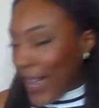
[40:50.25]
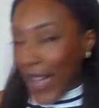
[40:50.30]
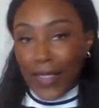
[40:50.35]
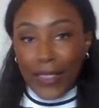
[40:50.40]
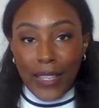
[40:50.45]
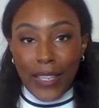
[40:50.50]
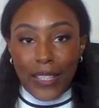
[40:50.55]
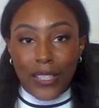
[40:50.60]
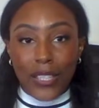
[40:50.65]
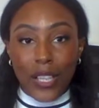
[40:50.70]
I
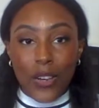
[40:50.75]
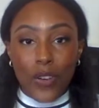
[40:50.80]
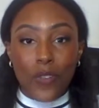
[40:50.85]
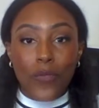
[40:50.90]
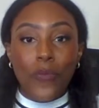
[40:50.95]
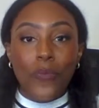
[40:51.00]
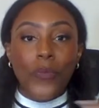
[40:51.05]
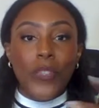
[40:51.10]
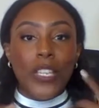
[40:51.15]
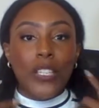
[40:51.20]
think
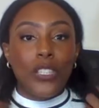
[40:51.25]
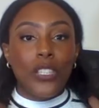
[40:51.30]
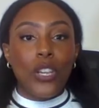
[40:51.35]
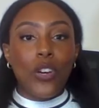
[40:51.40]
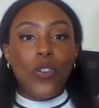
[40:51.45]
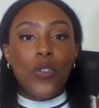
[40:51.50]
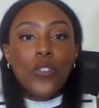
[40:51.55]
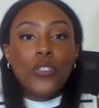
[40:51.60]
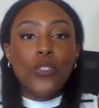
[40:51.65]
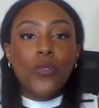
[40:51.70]
so.
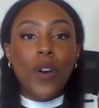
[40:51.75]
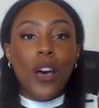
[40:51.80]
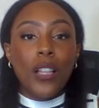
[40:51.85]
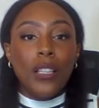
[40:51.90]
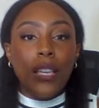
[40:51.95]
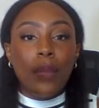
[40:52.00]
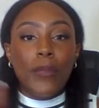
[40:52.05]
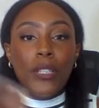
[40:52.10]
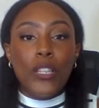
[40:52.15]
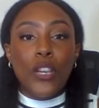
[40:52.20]
So you all
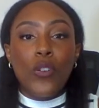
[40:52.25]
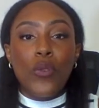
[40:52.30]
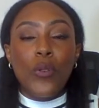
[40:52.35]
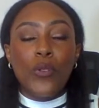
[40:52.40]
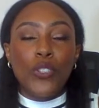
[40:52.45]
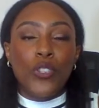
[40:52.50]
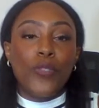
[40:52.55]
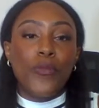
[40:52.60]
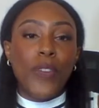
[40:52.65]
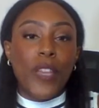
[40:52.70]
let me know
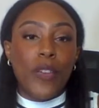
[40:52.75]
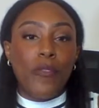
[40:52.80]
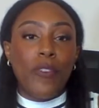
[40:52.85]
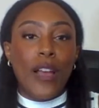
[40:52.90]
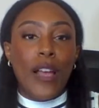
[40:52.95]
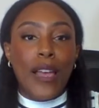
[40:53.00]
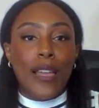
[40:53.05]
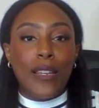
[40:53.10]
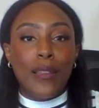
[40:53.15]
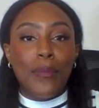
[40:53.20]
what your
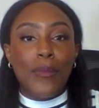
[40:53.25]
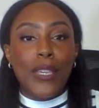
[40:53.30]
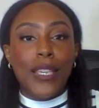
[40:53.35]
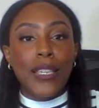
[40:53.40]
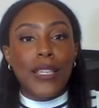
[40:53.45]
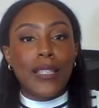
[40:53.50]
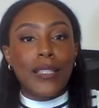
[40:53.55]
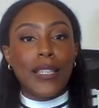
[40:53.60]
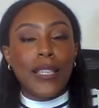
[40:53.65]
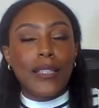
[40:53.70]
favorite item
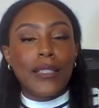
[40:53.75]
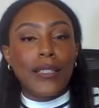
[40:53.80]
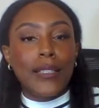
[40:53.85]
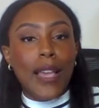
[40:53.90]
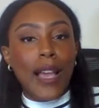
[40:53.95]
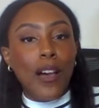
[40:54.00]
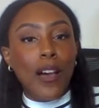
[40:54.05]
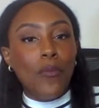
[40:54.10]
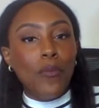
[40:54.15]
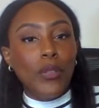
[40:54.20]
is
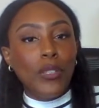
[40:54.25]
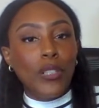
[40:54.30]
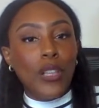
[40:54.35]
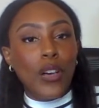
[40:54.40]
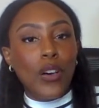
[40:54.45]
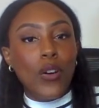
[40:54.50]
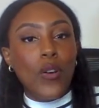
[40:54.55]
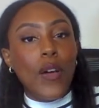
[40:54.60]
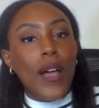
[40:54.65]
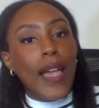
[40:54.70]
down
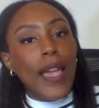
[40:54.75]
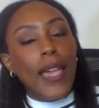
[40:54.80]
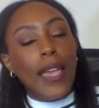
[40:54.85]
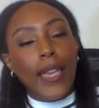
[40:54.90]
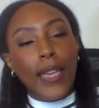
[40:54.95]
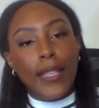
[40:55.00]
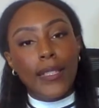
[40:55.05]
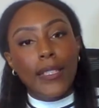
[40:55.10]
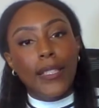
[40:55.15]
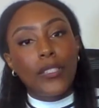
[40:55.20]
below,
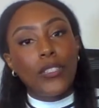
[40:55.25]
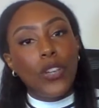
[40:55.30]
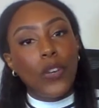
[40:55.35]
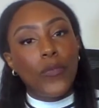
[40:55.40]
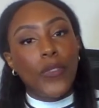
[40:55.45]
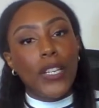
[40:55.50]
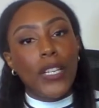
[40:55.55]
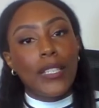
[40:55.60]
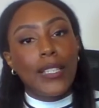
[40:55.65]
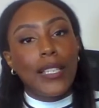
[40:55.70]
and don't
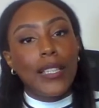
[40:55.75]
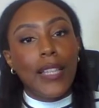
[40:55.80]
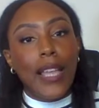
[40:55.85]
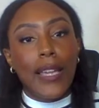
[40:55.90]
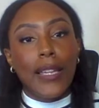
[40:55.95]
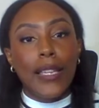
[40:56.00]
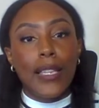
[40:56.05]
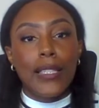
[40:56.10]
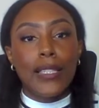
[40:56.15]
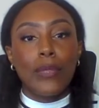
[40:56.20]
forget to
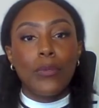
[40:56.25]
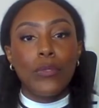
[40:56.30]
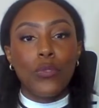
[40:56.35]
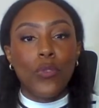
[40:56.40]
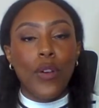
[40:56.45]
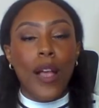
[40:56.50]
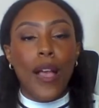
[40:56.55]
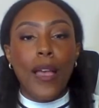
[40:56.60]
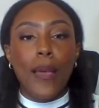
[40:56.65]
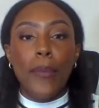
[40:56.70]
like and
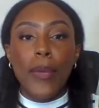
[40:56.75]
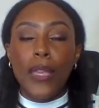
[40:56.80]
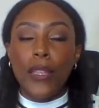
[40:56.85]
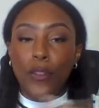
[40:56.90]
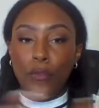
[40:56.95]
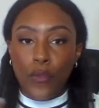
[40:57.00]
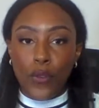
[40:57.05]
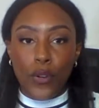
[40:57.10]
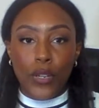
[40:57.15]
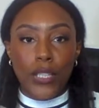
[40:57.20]
subscribe, and
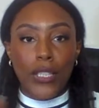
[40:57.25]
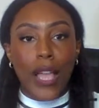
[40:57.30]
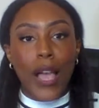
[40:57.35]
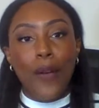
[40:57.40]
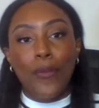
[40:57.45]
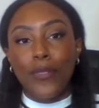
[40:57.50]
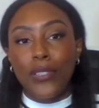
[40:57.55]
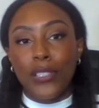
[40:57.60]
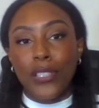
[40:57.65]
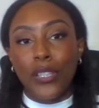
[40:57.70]
of course I
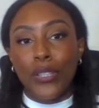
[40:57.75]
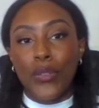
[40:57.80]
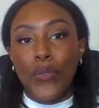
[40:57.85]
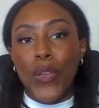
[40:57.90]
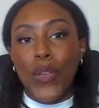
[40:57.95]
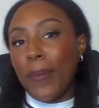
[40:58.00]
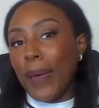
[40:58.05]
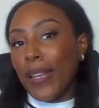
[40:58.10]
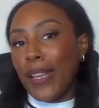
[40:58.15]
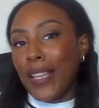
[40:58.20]
will see you
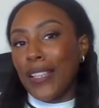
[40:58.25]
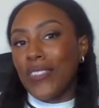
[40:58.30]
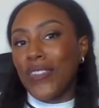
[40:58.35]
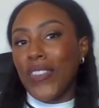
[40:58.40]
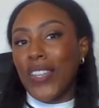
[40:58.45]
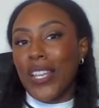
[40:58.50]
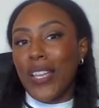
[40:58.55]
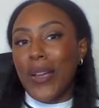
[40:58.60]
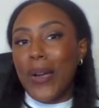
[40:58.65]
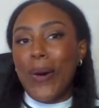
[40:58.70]
in my next
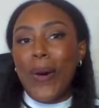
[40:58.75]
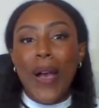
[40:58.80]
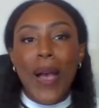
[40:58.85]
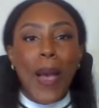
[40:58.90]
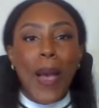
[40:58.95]
video.